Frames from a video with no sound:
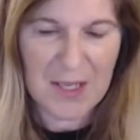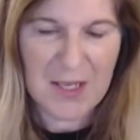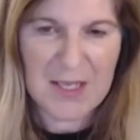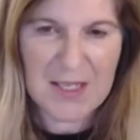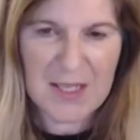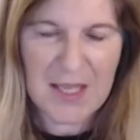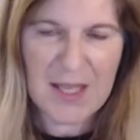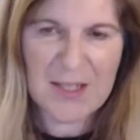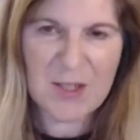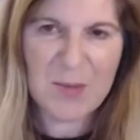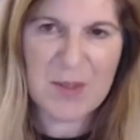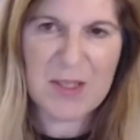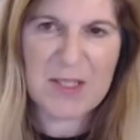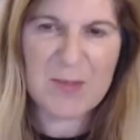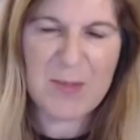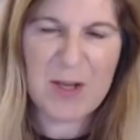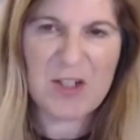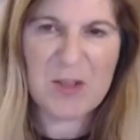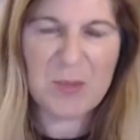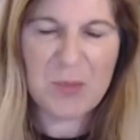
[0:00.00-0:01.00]
it can't be a
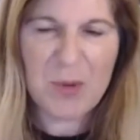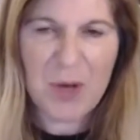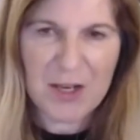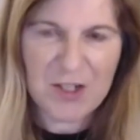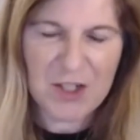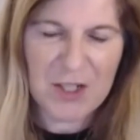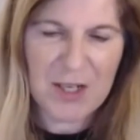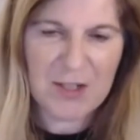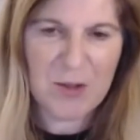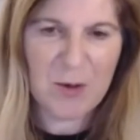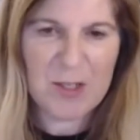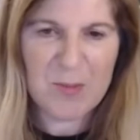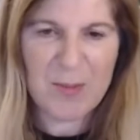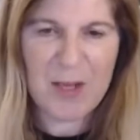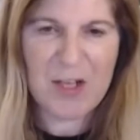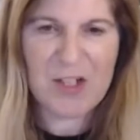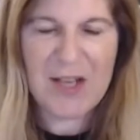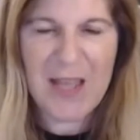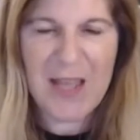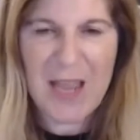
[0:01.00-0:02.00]
special project or a
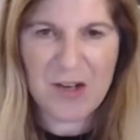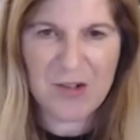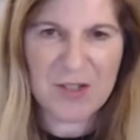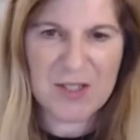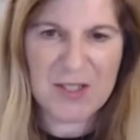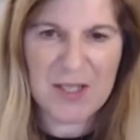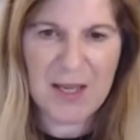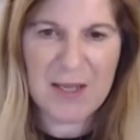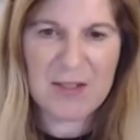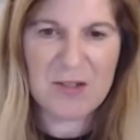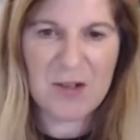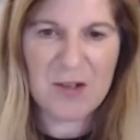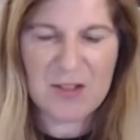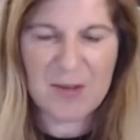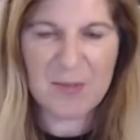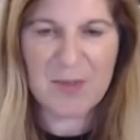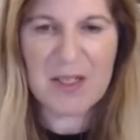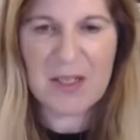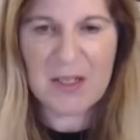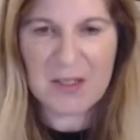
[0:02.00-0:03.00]
special exercise or
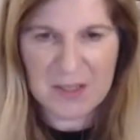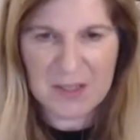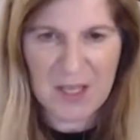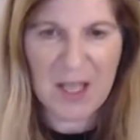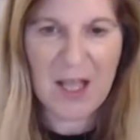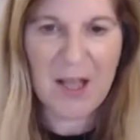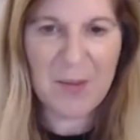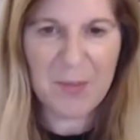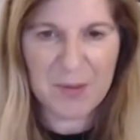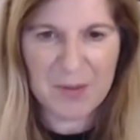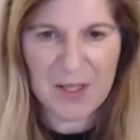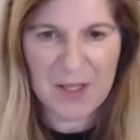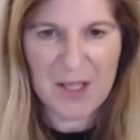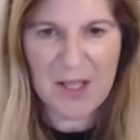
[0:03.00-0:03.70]
something on top